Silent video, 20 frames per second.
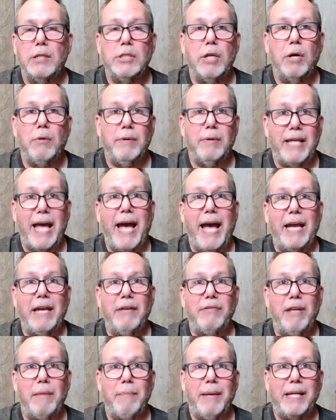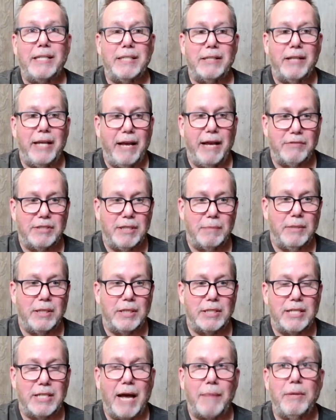So with that, if they basically have
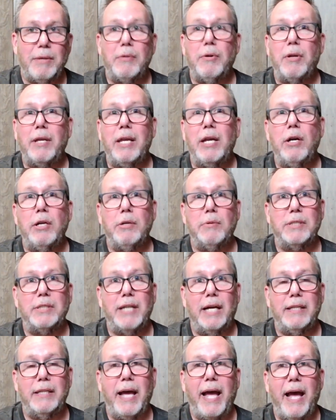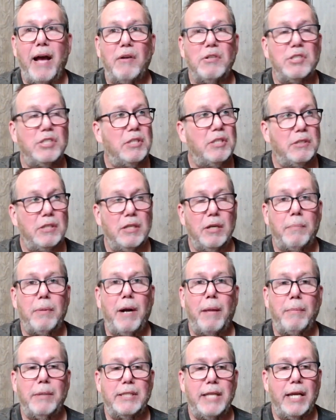something to stop them or they hear you inside the house, they'll
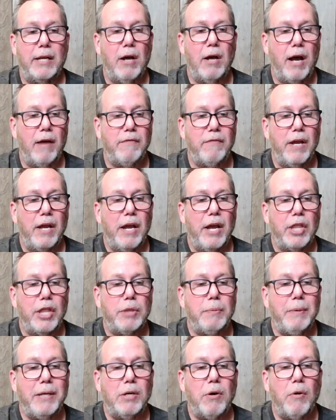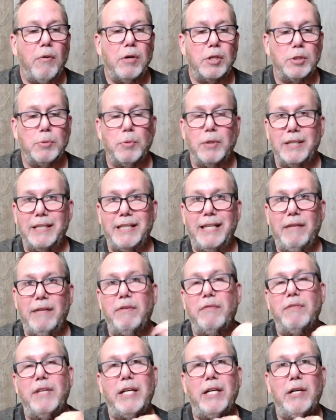probably take off. Three quarters will
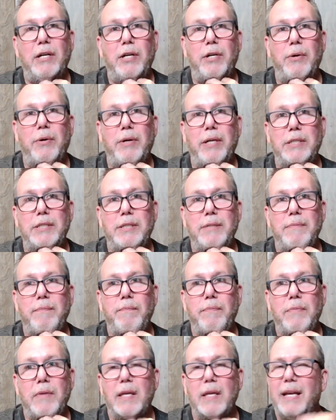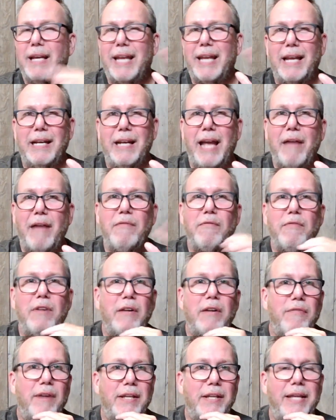leave if they hear a noise. Again, haven't
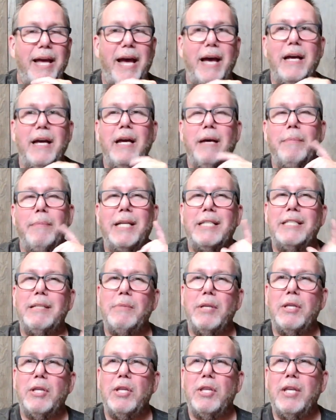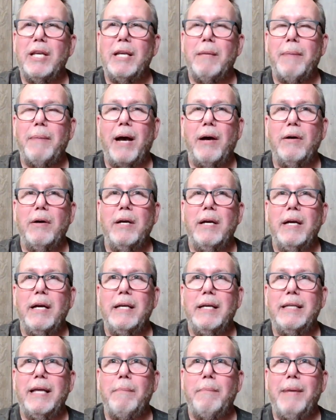verified that, but that's something to think about
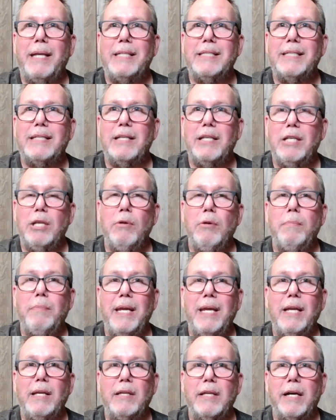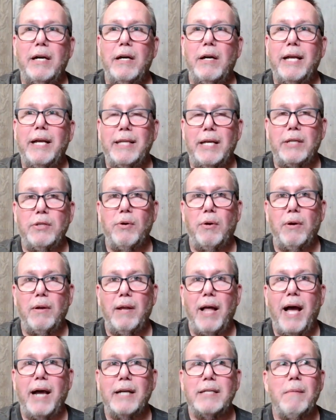that basically you being there and that door
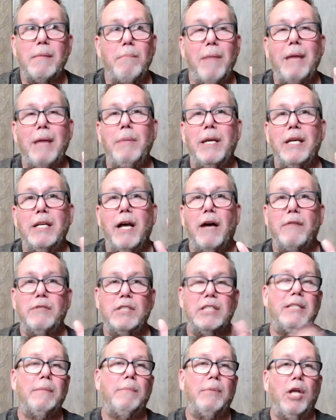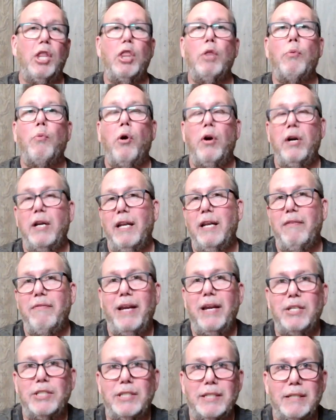locked may be enough to simply thwart an
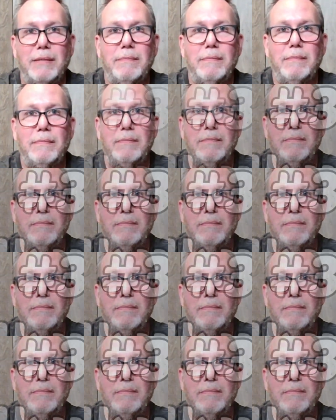invasion.